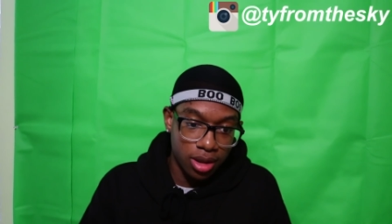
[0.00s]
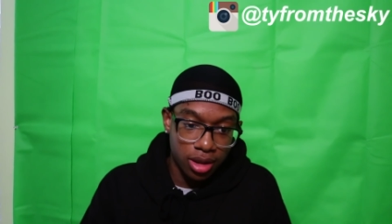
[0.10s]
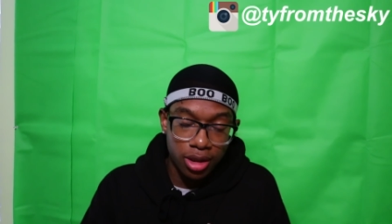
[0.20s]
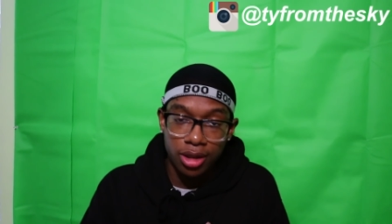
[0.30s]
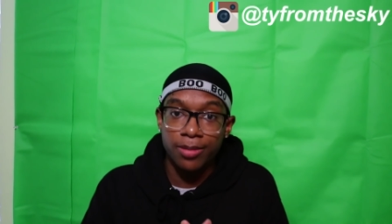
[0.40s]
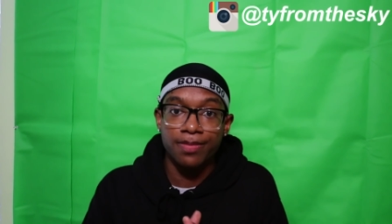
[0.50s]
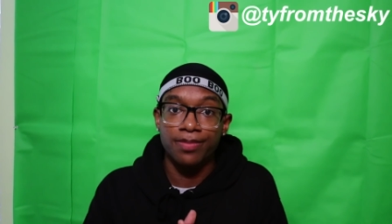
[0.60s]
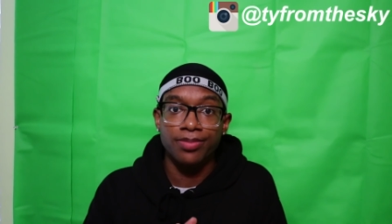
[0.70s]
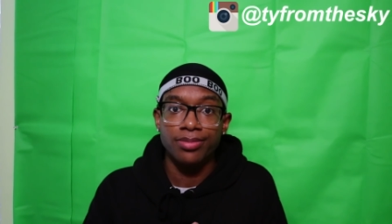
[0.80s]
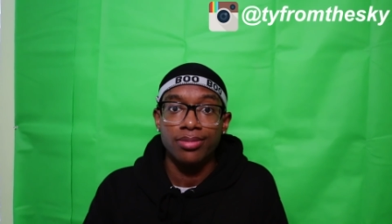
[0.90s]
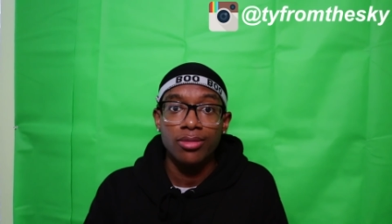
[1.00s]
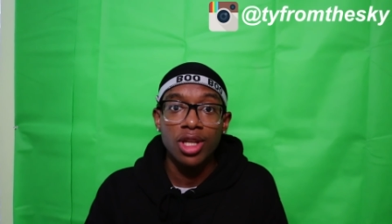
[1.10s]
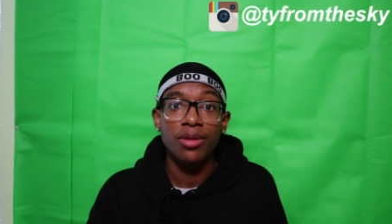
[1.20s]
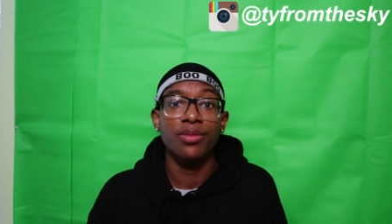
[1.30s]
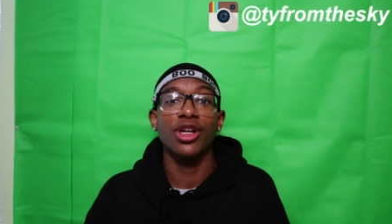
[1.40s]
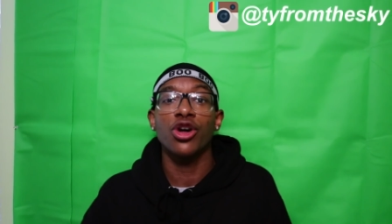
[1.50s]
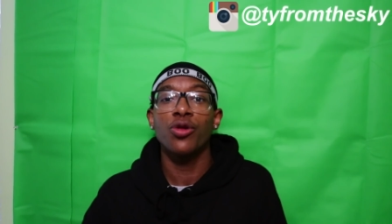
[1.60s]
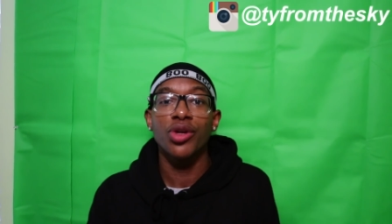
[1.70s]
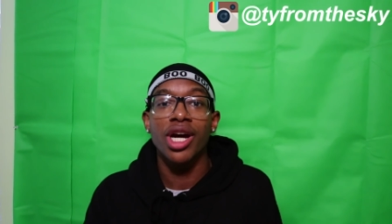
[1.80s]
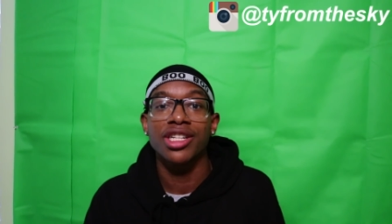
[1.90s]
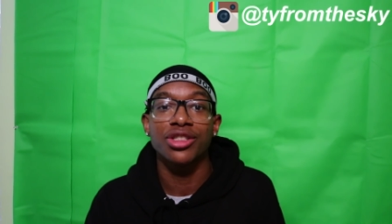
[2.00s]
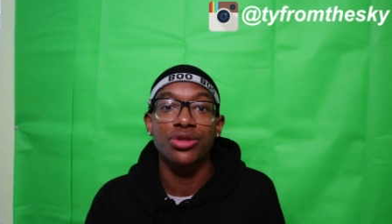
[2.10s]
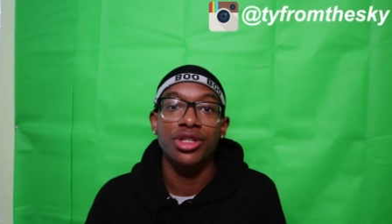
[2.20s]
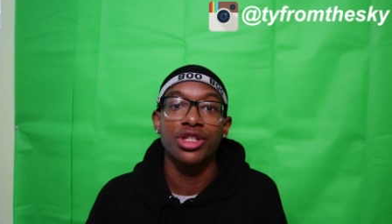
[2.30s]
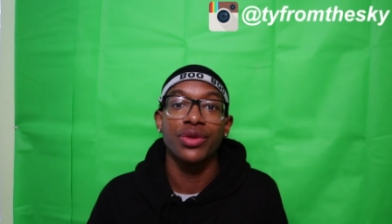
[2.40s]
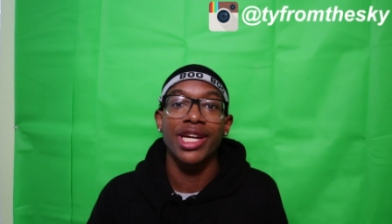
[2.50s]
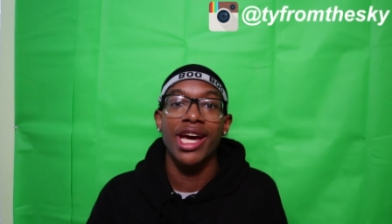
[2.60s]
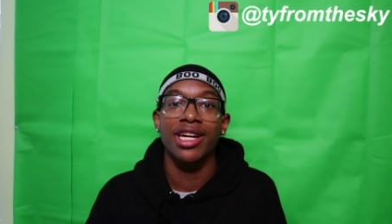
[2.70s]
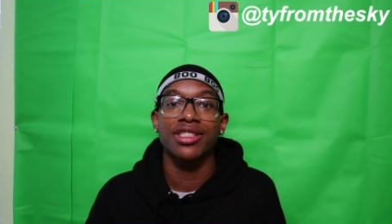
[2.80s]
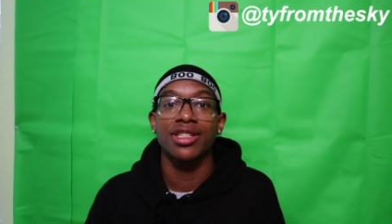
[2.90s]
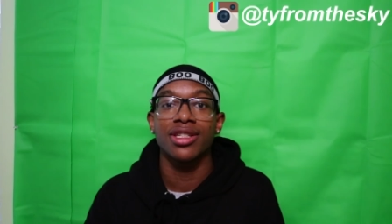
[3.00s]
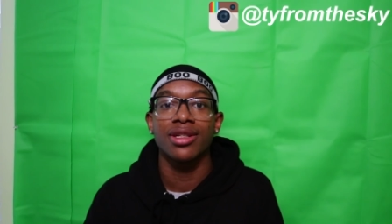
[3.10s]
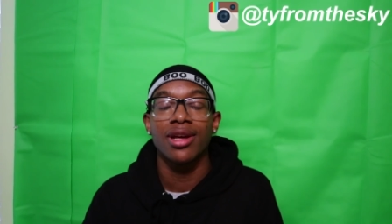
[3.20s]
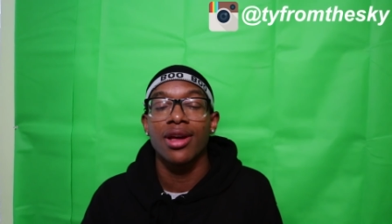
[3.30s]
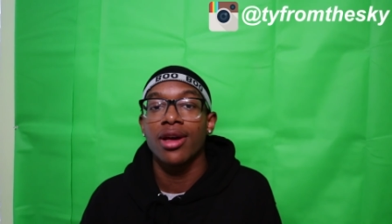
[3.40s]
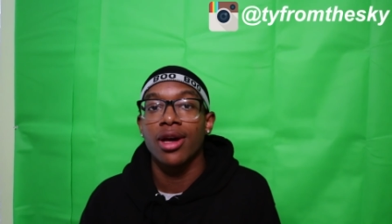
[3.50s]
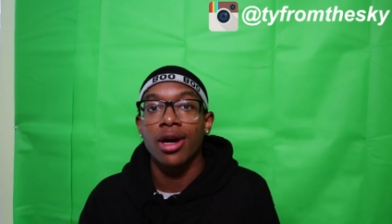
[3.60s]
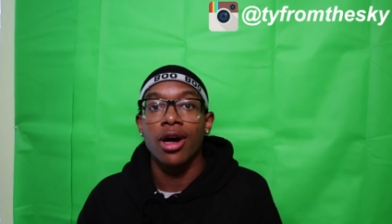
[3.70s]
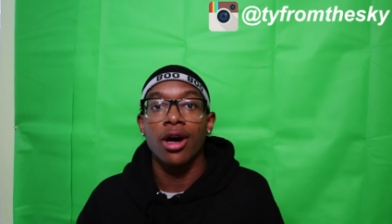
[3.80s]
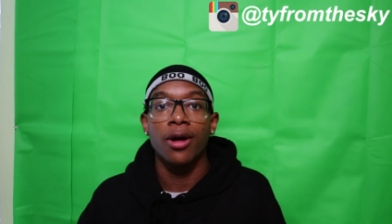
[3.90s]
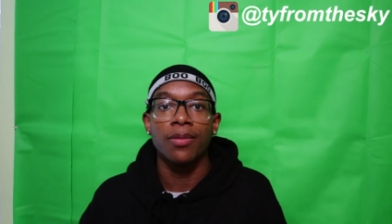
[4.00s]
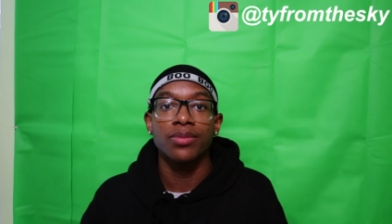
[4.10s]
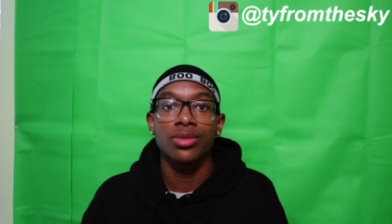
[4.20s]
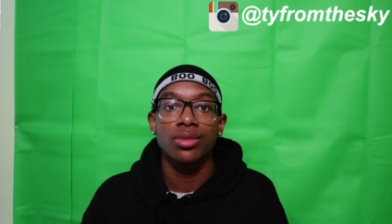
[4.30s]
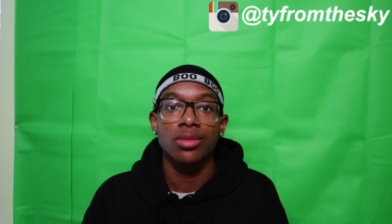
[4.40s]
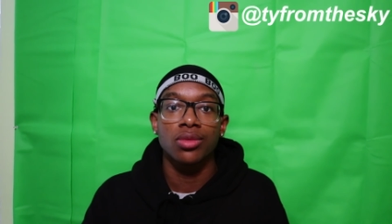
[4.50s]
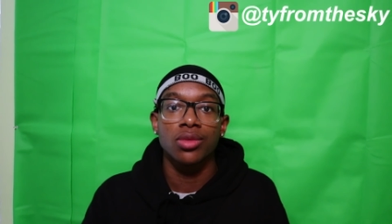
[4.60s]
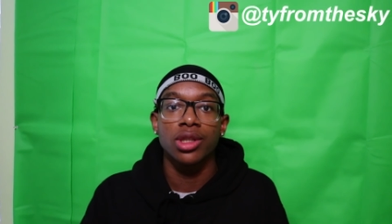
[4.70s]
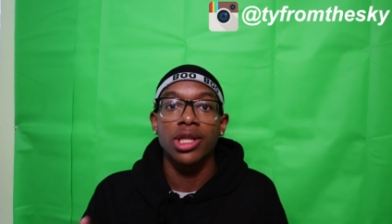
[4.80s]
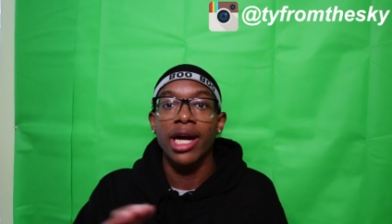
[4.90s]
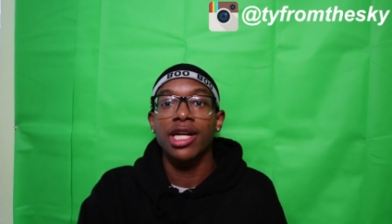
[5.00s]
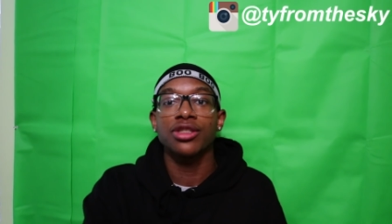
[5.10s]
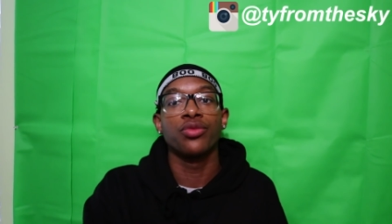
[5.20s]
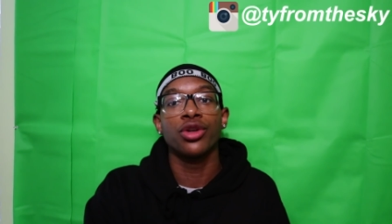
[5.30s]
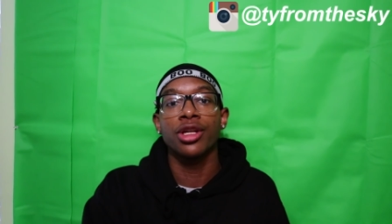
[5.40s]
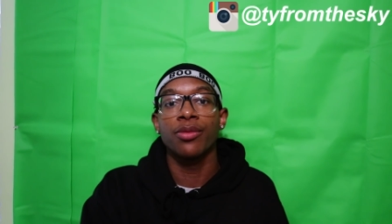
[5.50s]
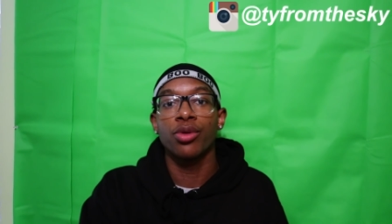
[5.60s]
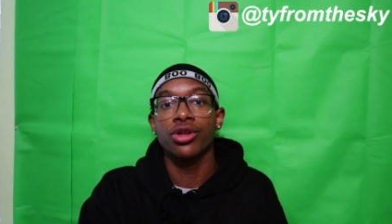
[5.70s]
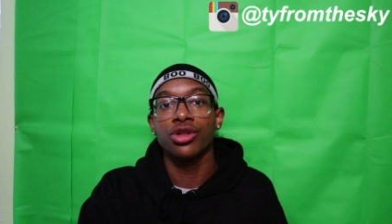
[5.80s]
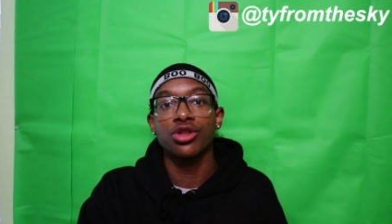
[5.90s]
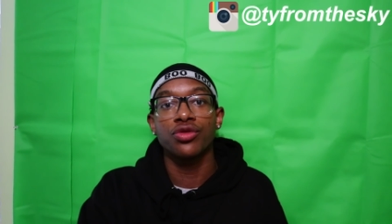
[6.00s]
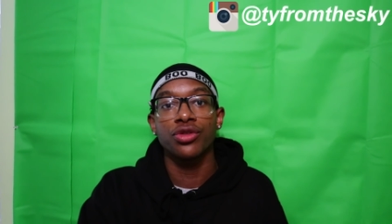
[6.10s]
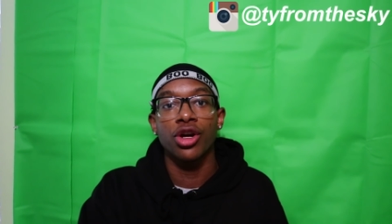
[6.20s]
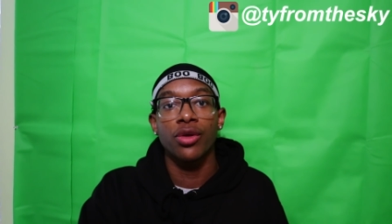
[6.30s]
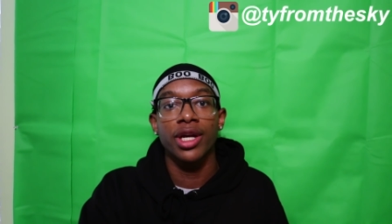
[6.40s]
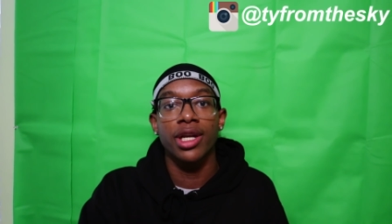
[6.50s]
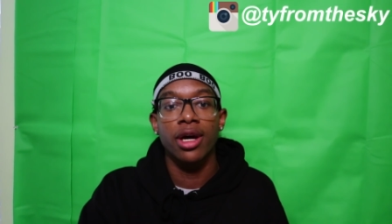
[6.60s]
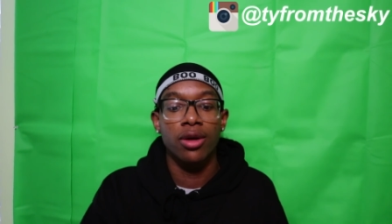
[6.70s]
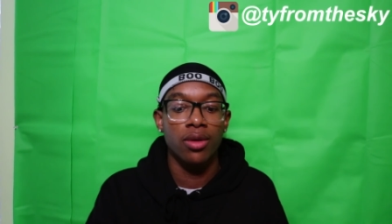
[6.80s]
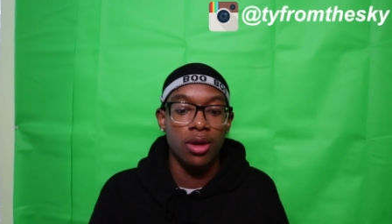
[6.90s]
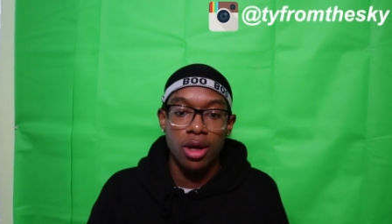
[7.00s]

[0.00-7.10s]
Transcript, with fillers: Yeah. But I hope you guys enjoyed the reaction. Um, I got some really important news for y'all right now.